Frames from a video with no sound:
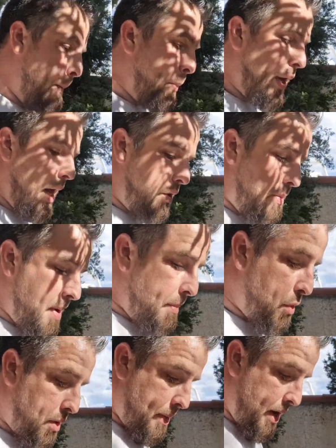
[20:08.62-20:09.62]
But I
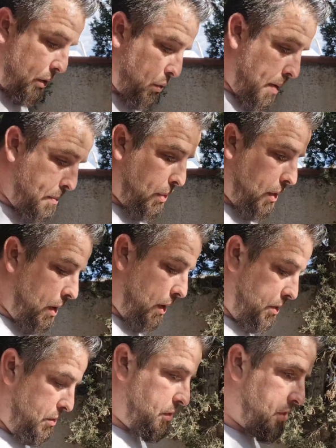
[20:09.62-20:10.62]
remember my grandpa
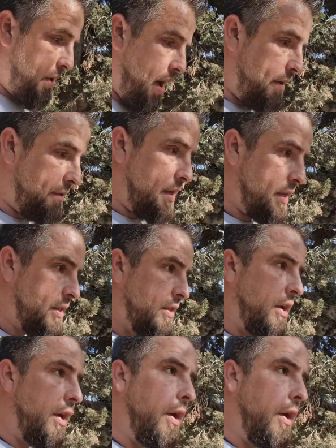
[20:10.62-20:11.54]
used to have this